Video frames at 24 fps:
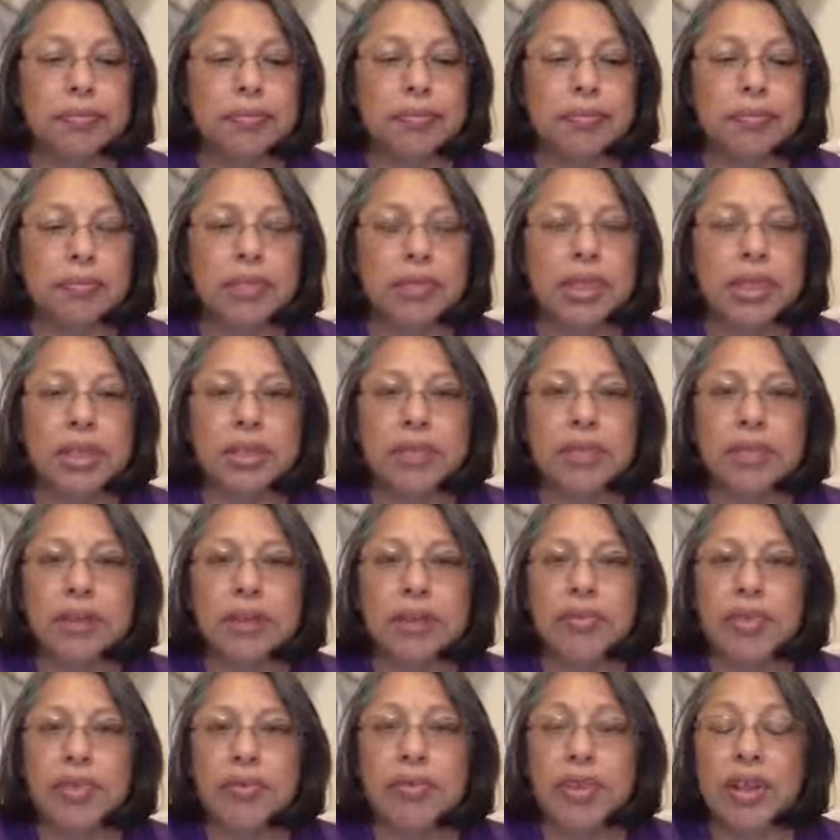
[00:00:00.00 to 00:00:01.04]
you know,
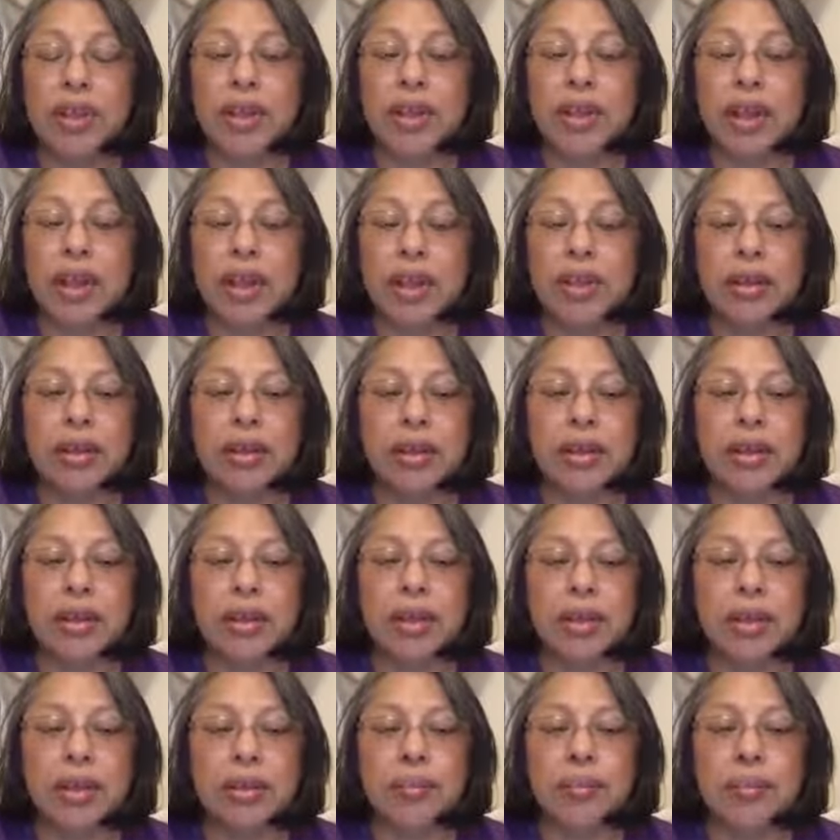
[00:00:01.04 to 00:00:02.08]
if you feel like
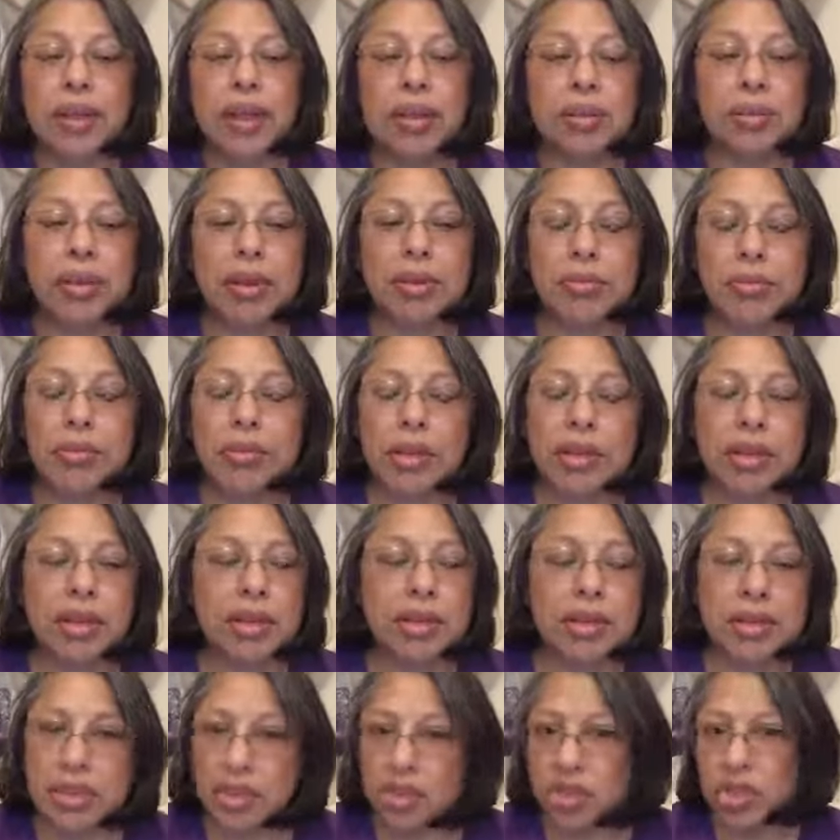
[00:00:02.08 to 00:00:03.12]

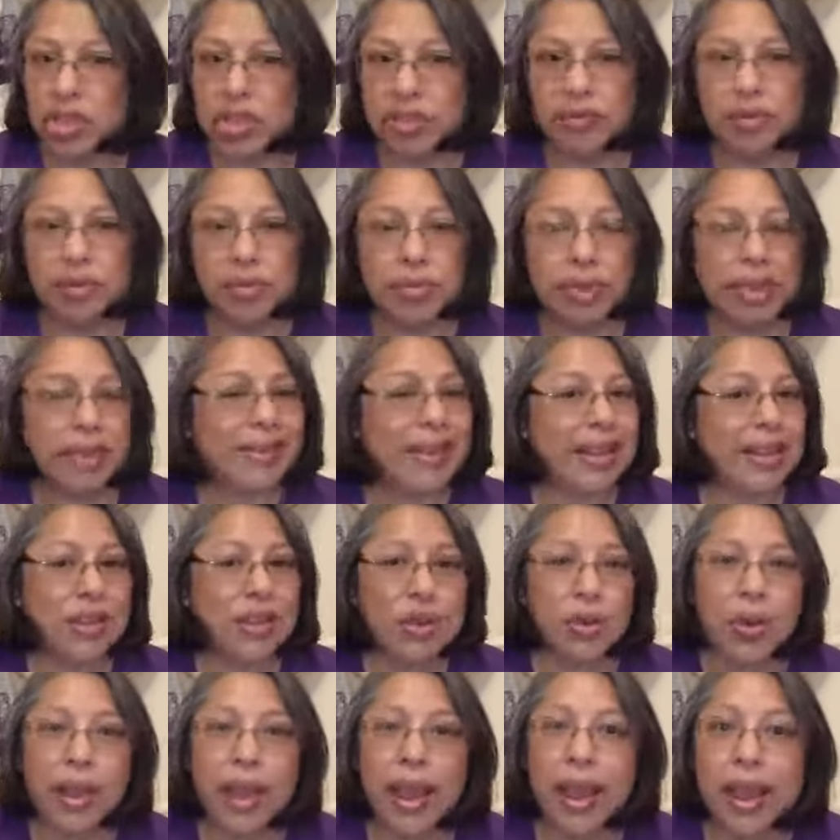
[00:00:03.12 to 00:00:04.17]
this is just for me, that's
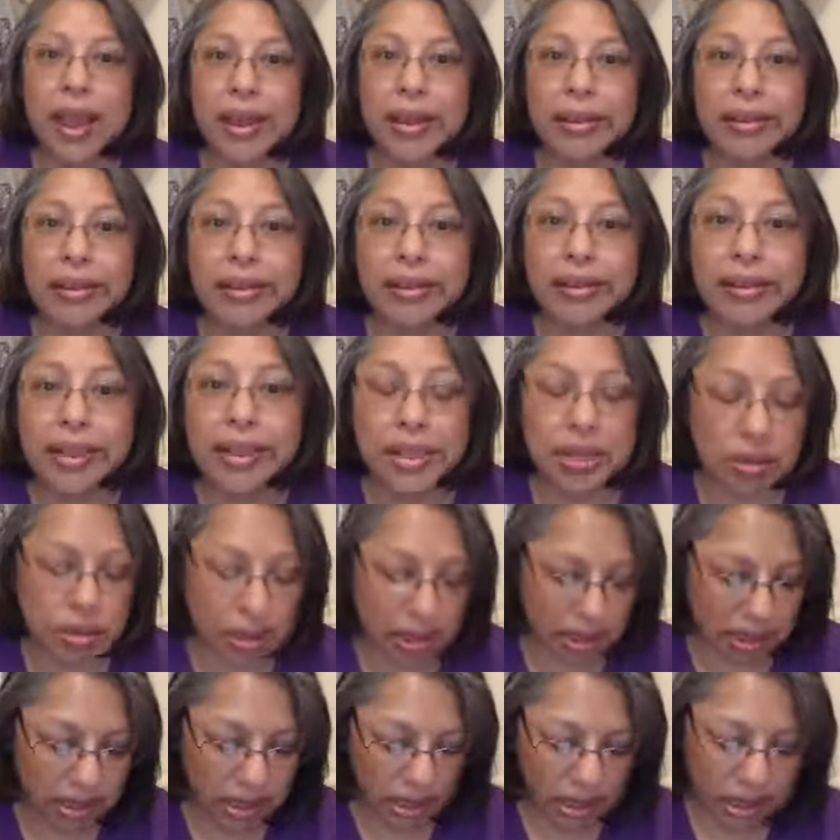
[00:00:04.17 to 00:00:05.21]
okay. That's all
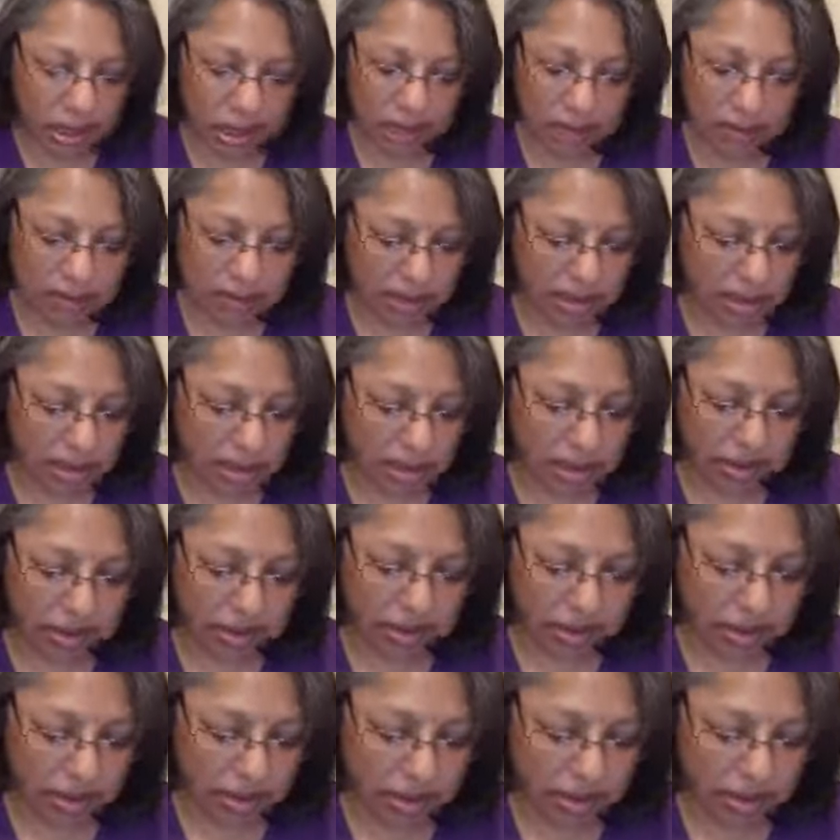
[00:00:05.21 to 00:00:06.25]
right. If
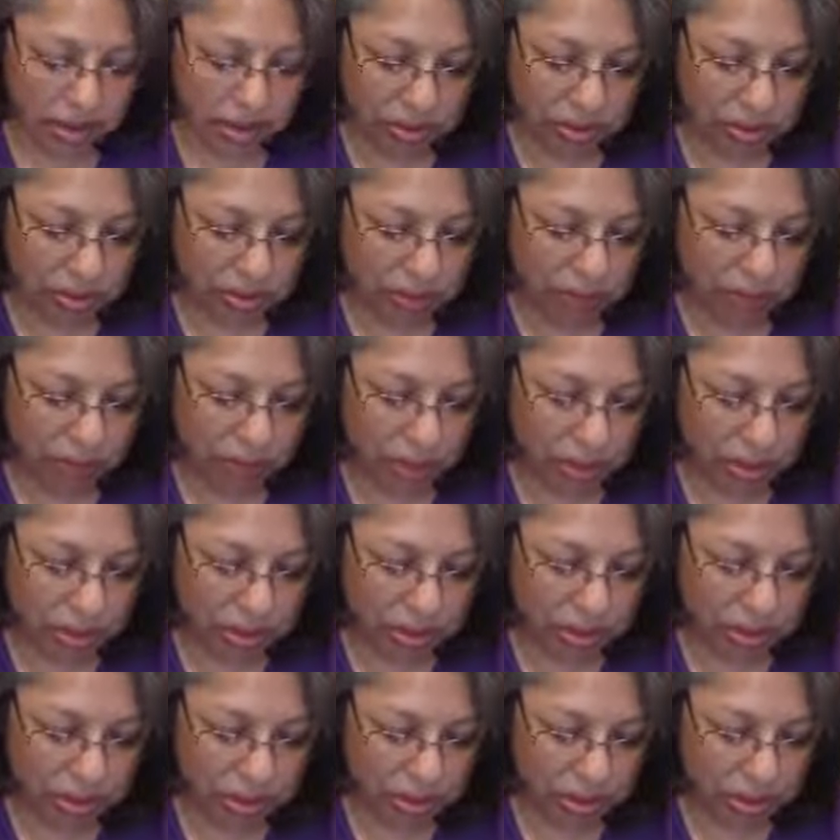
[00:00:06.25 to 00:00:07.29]
you're doing it for
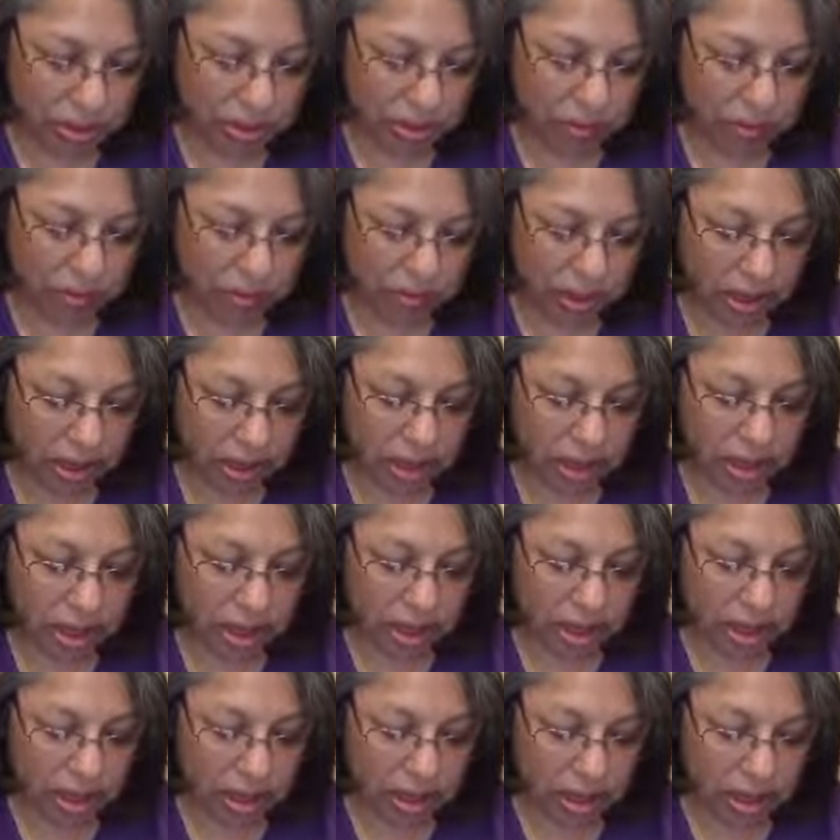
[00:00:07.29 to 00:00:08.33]
yourself,
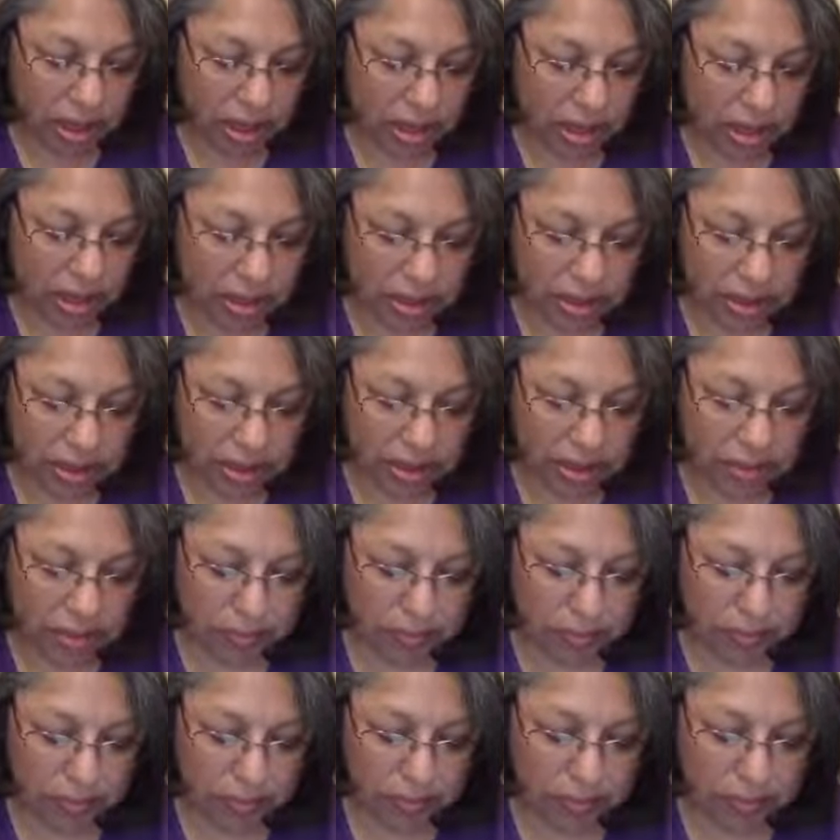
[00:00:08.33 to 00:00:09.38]
and
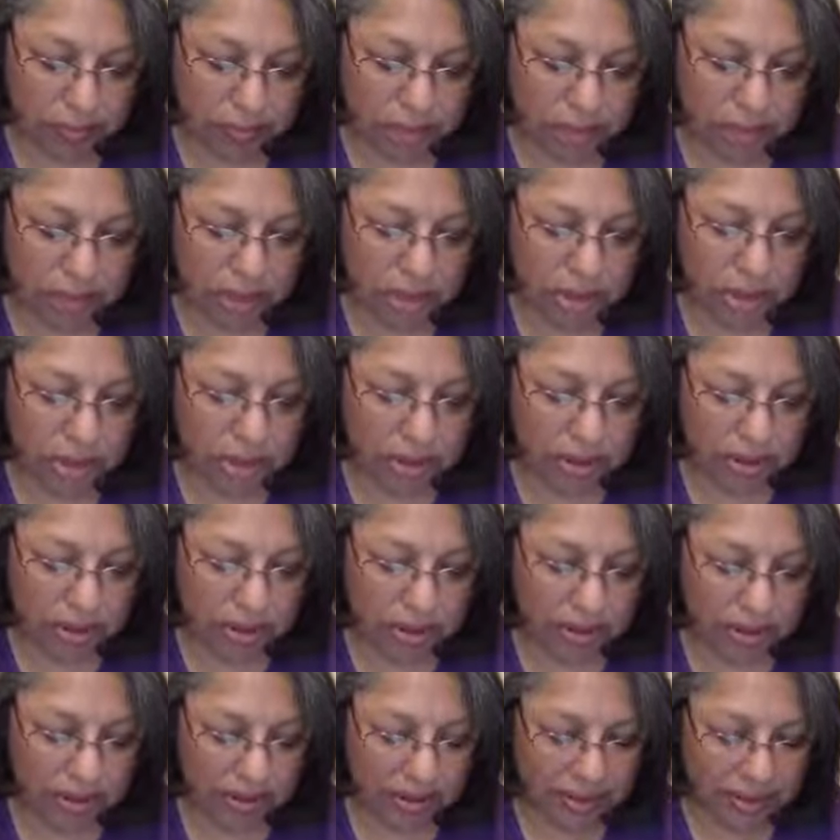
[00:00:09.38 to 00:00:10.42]
that's all
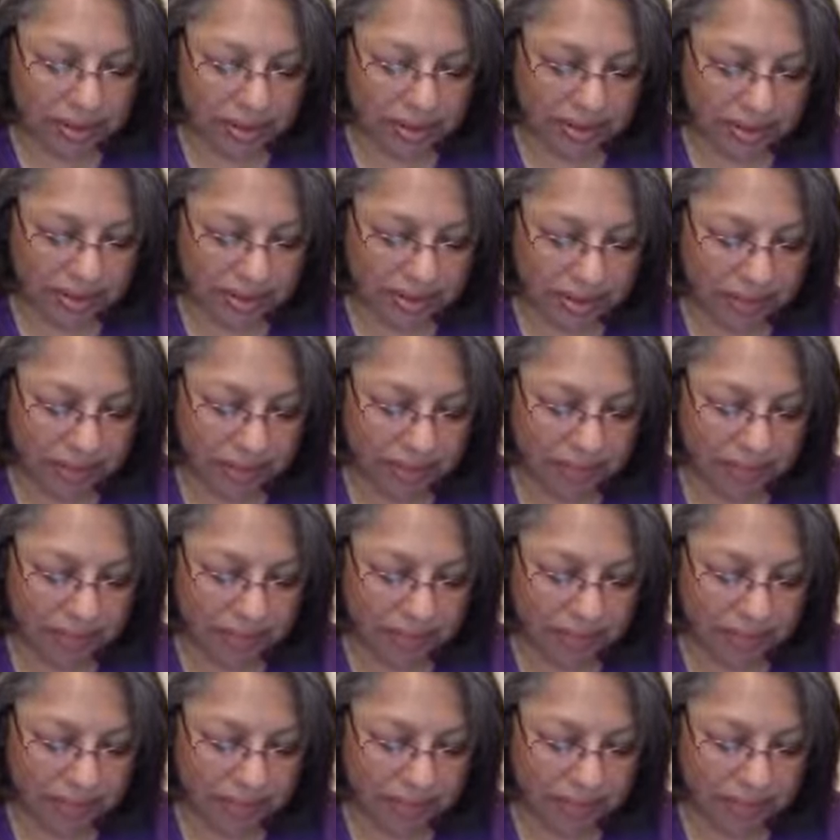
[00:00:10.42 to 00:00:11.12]
good. Okay.